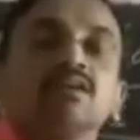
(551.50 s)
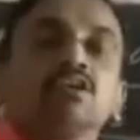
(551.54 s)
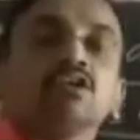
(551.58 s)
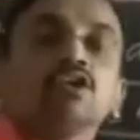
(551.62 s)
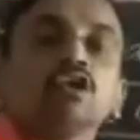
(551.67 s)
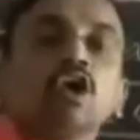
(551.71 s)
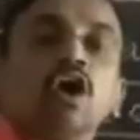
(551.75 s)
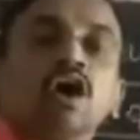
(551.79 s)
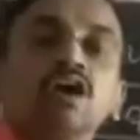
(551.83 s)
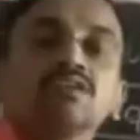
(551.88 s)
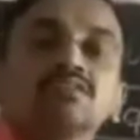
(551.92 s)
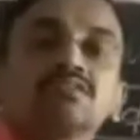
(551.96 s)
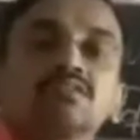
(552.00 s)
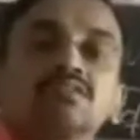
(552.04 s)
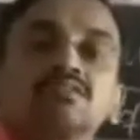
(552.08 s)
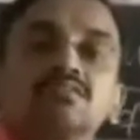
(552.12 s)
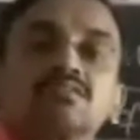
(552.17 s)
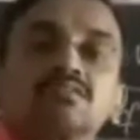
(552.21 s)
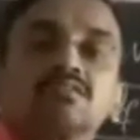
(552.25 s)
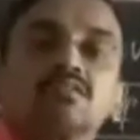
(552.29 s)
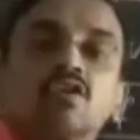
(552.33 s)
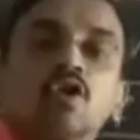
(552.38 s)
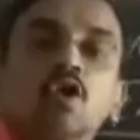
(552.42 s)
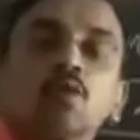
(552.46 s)

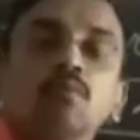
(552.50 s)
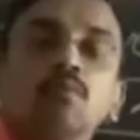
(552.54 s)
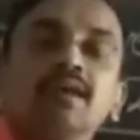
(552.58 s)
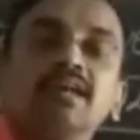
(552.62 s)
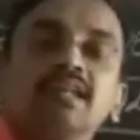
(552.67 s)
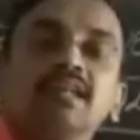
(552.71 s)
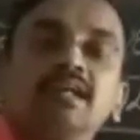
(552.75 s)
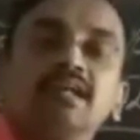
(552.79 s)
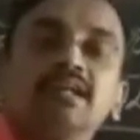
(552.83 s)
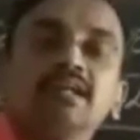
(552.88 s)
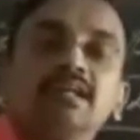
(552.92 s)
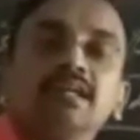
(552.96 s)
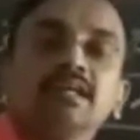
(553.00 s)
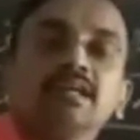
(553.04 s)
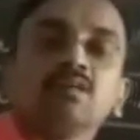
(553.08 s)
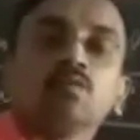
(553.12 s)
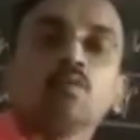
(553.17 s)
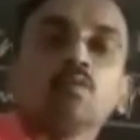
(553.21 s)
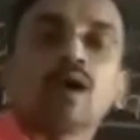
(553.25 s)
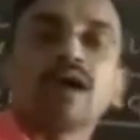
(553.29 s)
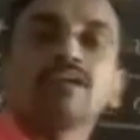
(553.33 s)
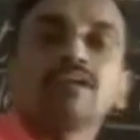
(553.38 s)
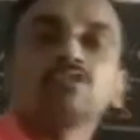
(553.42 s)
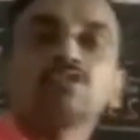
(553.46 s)
yours obediently.
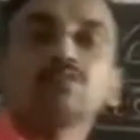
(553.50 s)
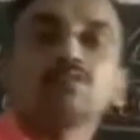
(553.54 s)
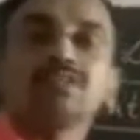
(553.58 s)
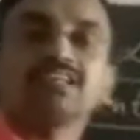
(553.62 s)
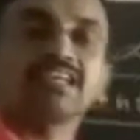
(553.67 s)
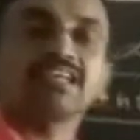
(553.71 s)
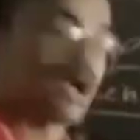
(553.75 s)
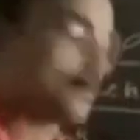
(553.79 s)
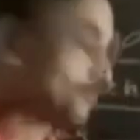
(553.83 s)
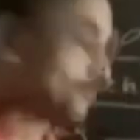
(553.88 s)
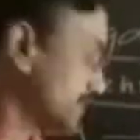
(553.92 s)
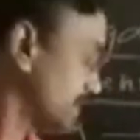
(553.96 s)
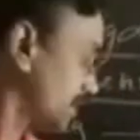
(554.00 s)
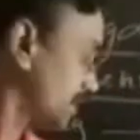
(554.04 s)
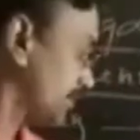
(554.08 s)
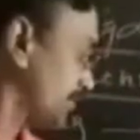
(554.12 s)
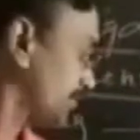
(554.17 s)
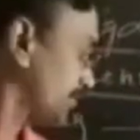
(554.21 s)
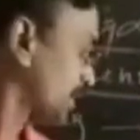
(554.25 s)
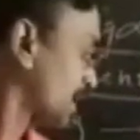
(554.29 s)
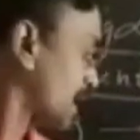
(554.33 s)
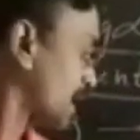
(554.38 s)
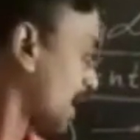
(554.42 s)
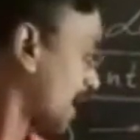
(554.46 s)
Y should be
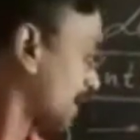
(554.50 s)
capital